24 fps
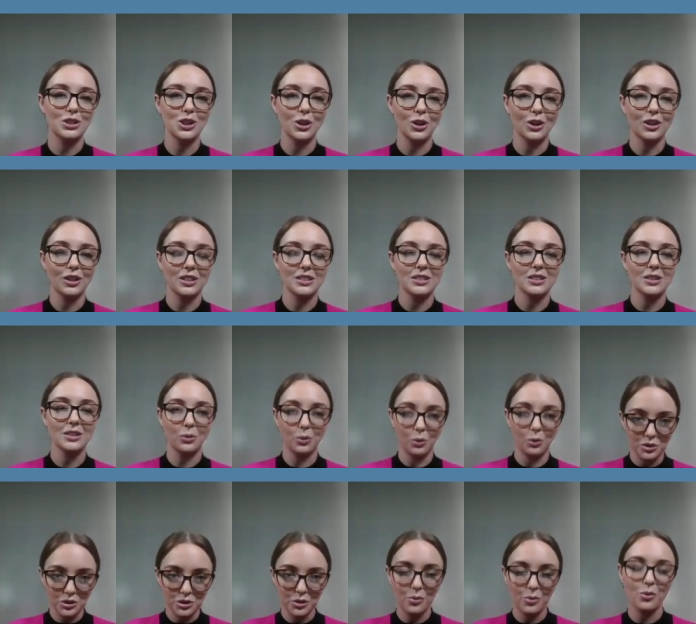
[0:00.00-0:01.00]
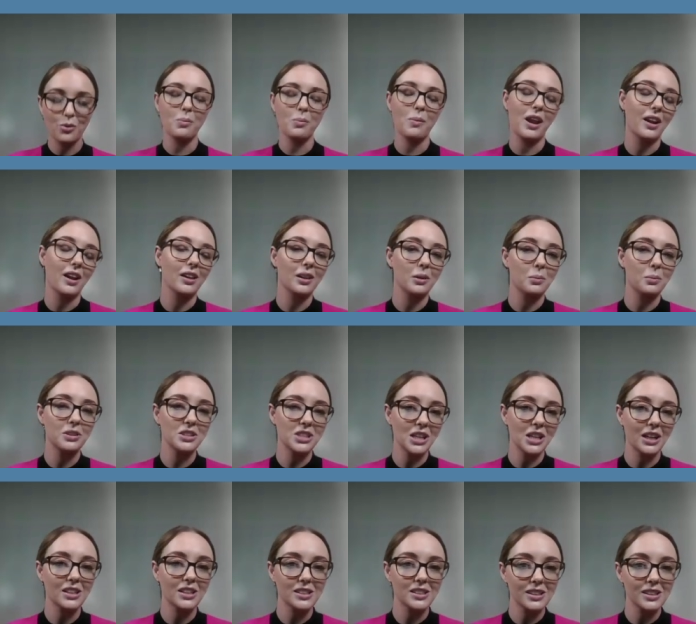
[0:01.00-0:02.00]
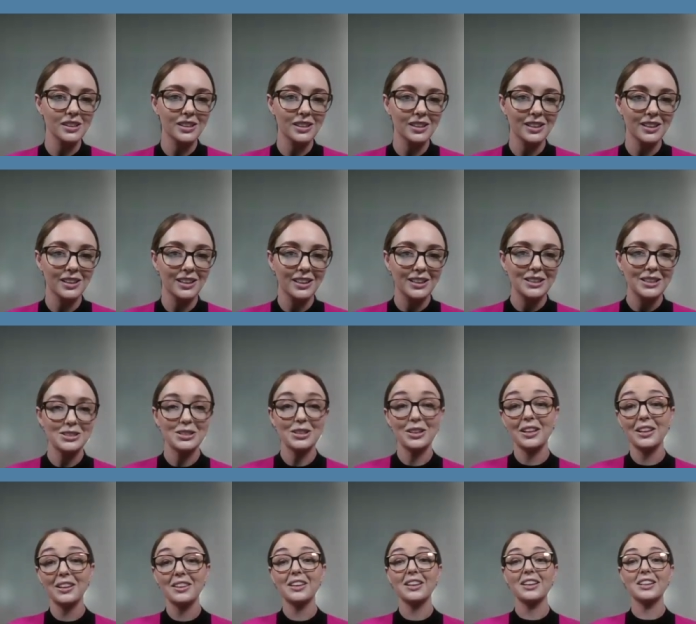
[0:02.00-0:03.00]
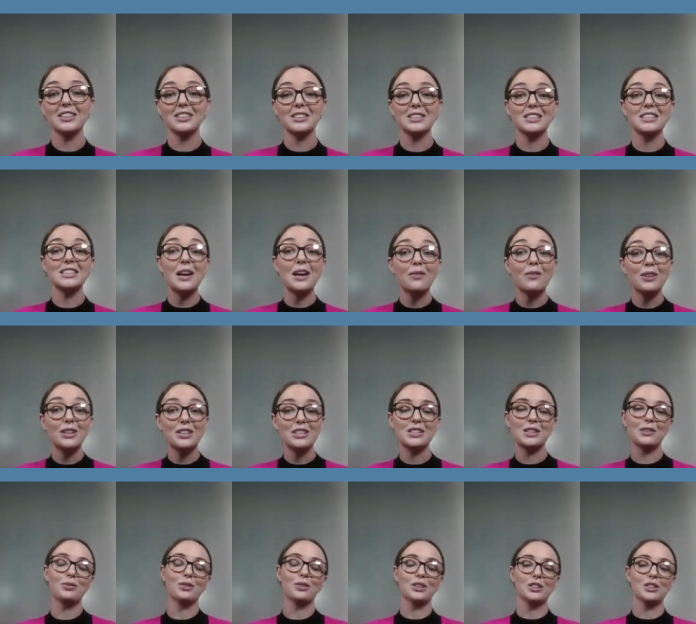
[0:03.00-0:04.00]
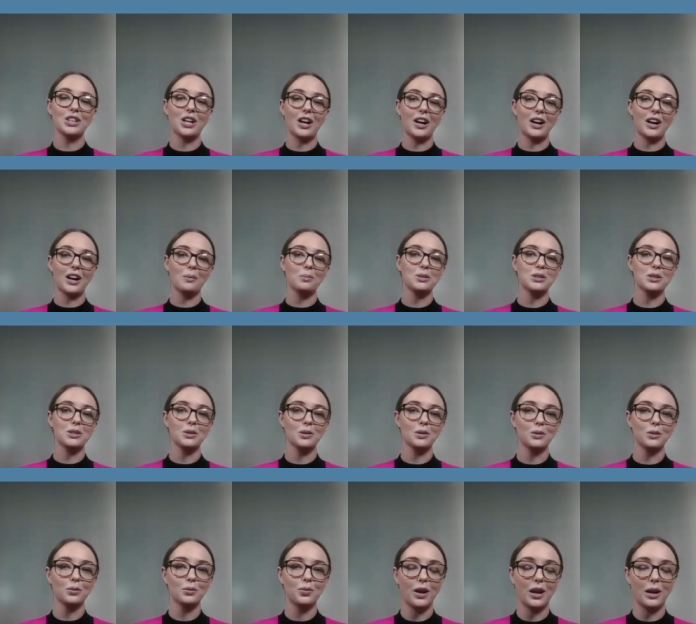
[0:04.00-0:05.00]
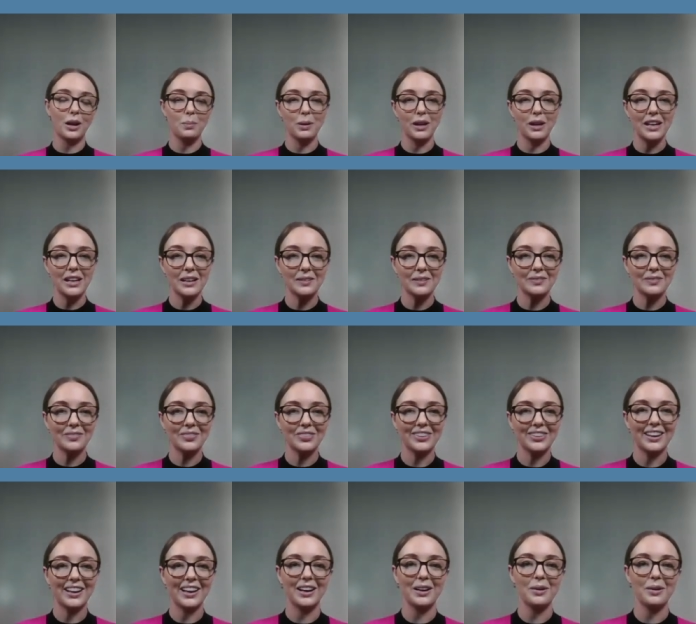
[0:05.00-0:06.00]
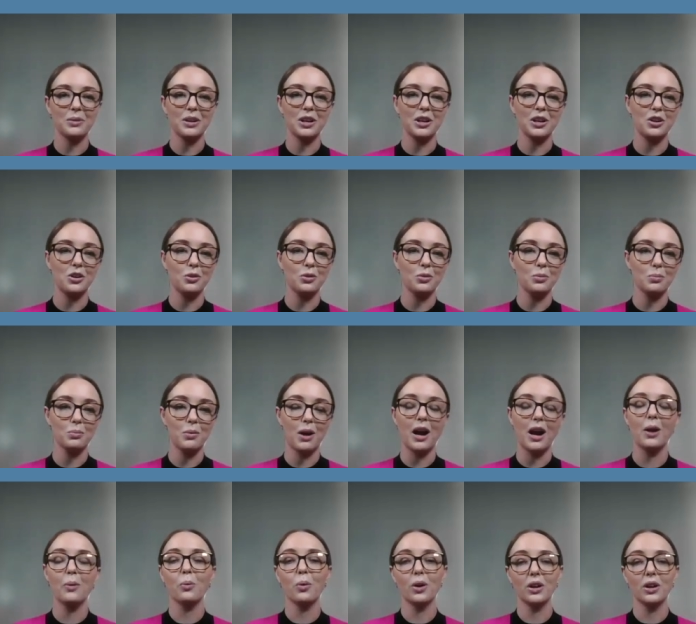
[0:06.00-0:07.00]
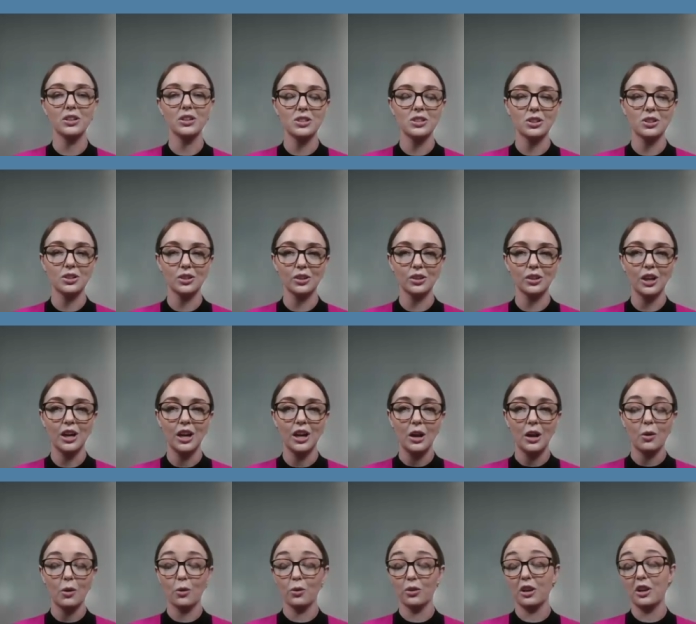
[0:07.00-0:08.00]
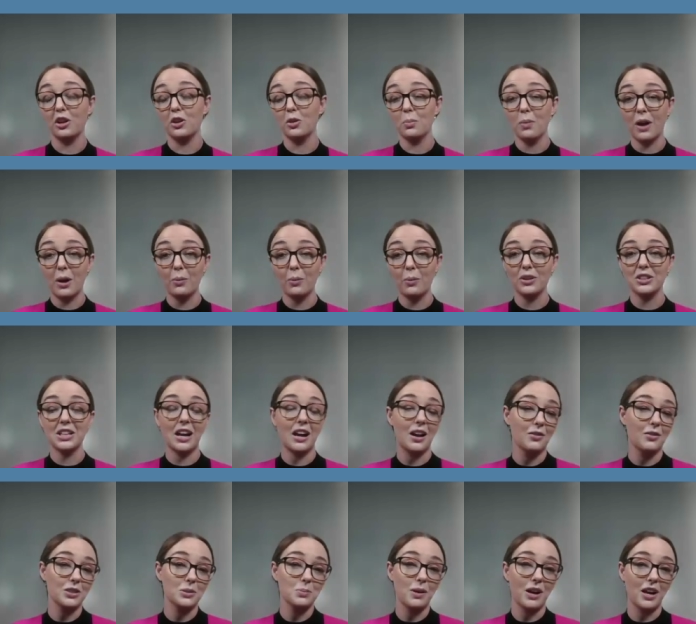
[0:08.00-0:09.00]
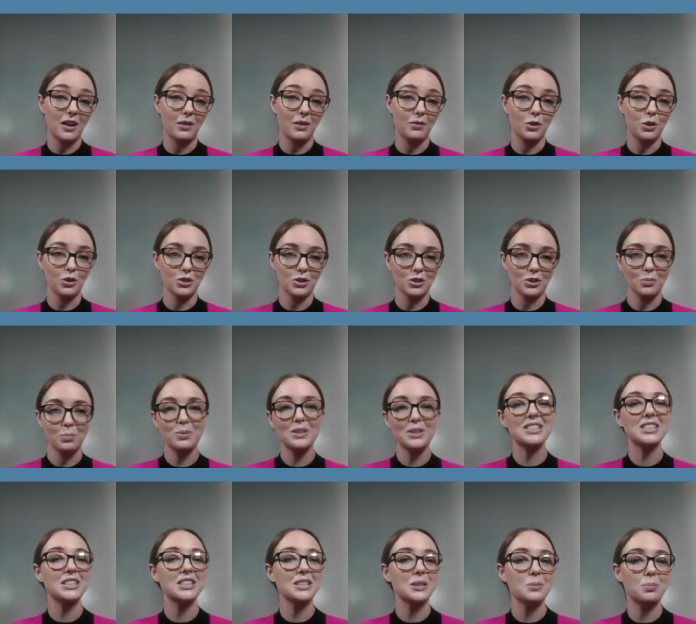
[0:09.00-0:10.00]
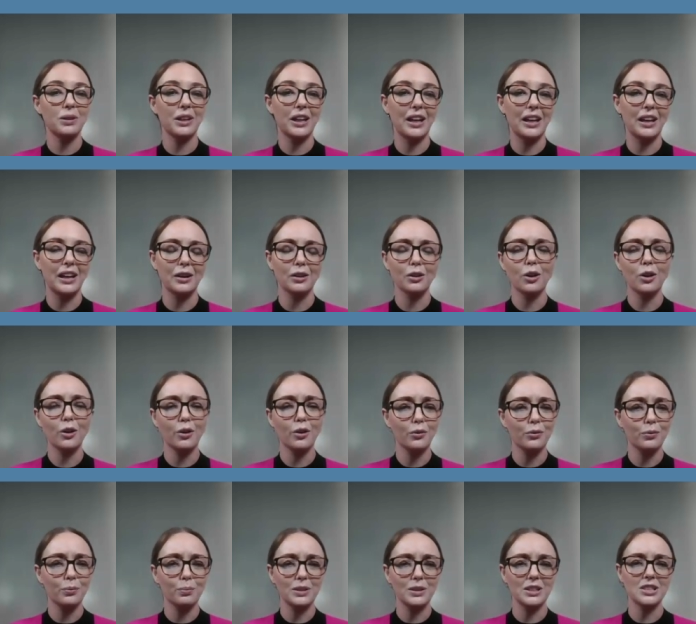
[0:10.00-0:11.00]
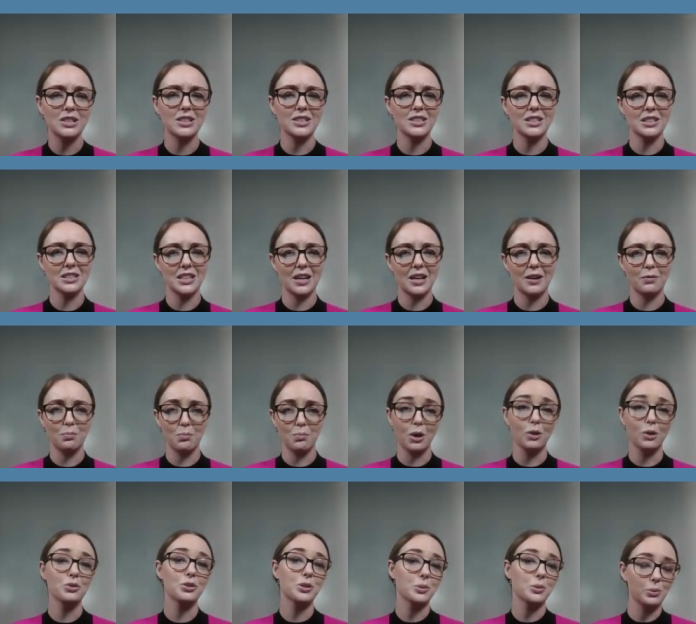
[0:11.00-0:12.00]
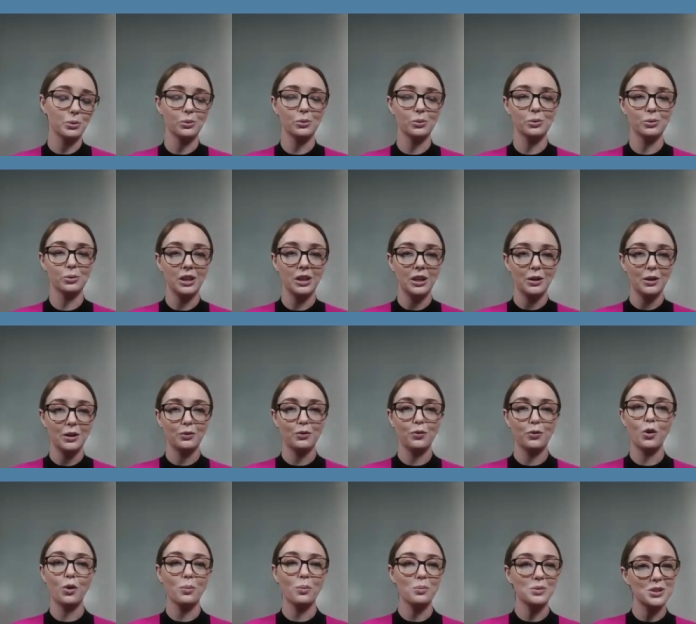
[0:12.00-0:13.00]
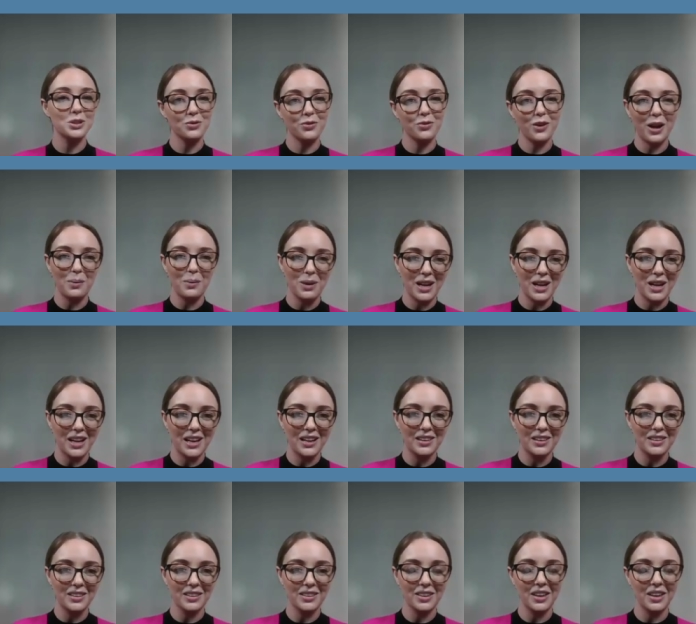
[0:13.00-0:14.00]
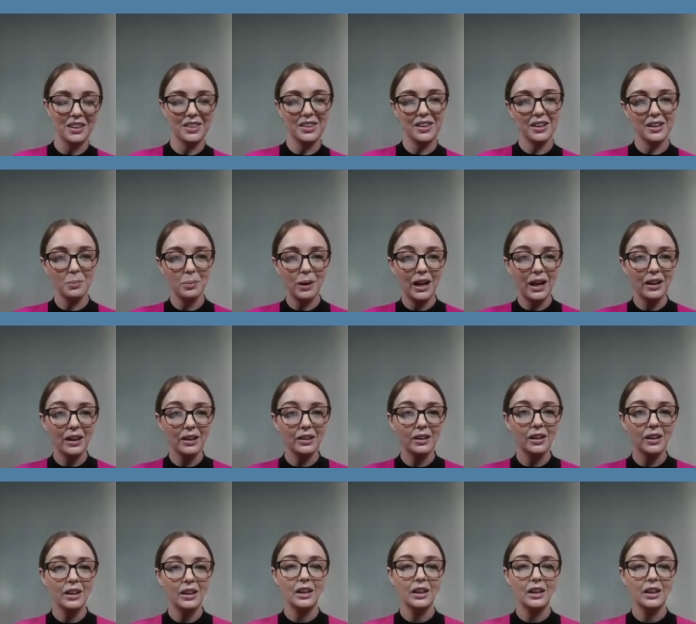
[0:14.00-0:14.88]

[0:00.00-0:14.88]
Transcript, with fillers: circuits are also automatically protected. So they're the seven different types of IP um, that you might want to or that you might want to have as part of your sort of business planning a lot of businesses have multiple forms of ip that they think mm. about